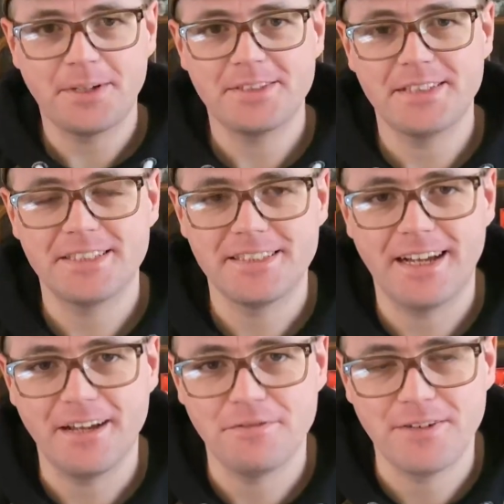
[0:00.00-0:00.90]
process,
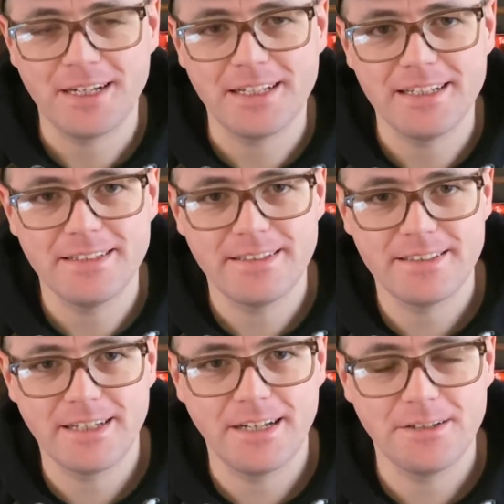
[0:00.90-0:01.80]
I finally
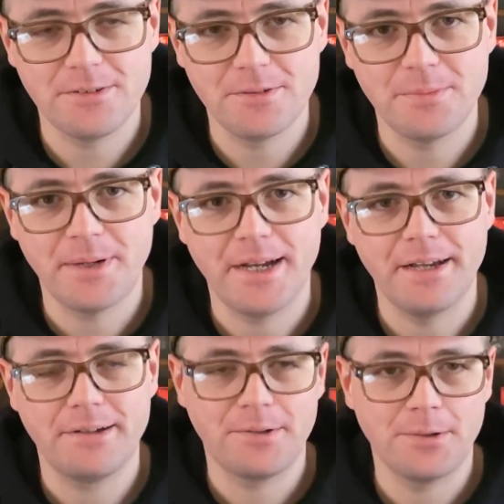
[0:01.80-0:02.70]
decided to buy
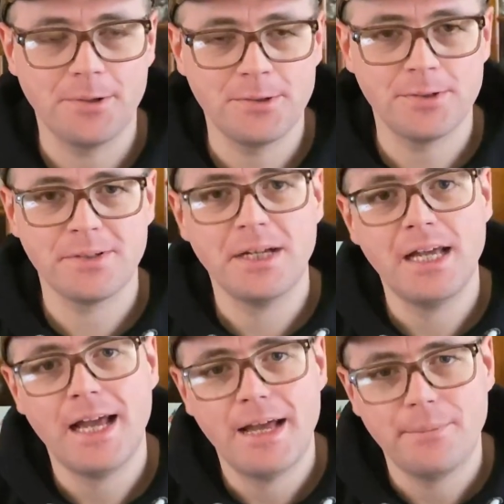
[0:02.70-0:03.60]
a chrono
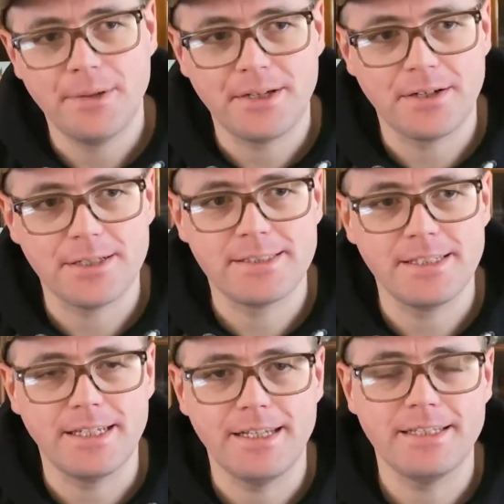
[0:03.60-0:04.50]
because
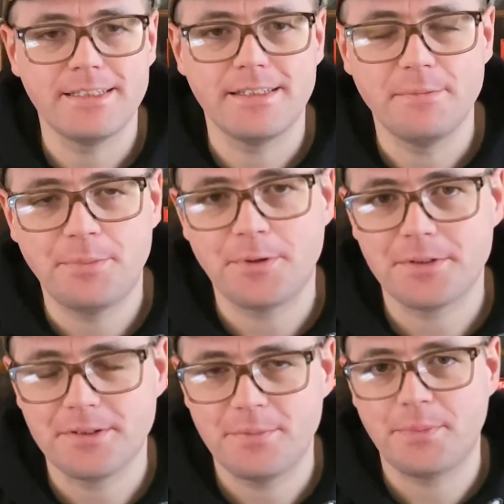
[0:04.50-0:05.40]
it is an
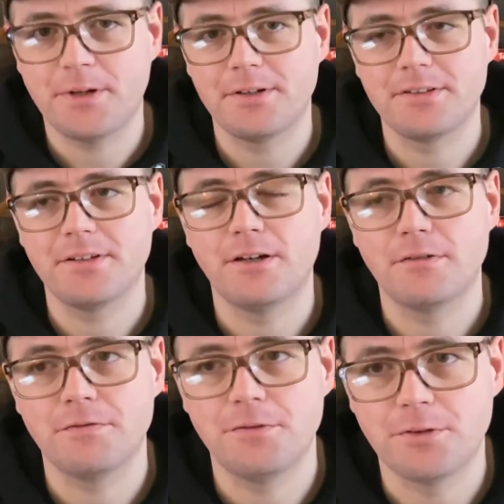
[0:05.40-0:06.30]
important part
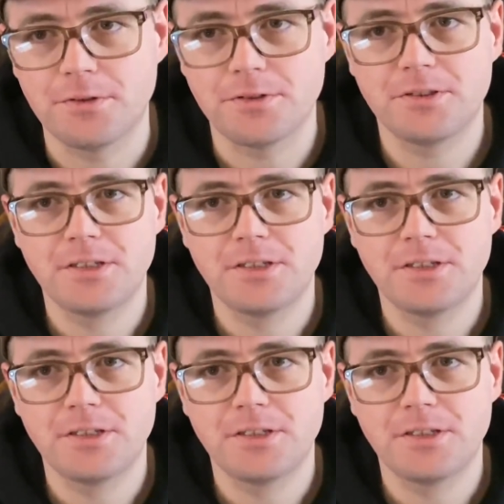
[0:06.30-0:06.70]
of your